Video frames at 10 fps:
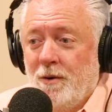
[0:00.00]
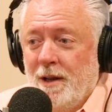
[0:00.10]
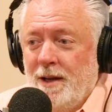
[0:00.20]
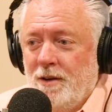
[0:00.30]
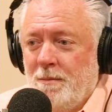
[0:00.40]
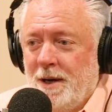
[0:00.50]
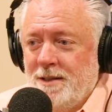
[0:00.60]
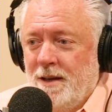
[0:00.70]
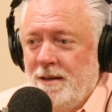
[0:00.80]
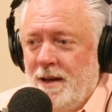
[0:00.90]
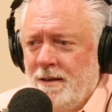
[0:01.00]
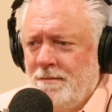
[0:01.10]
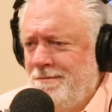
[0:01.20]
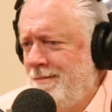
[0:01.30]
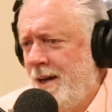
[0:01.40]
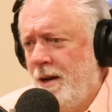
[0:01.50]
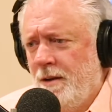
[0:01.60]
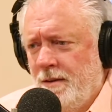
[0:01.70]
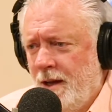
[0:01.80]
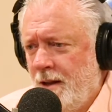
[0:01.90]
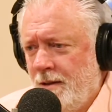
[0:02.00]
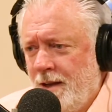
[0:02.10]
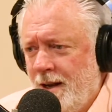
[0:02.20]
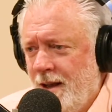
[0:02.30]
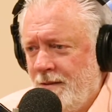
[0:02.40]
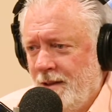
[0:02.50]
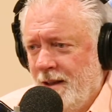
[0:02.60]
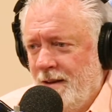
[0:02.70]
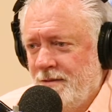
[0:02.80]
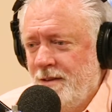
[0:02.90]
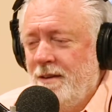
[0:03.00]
Orlando by Sunday. Not a heavy lift.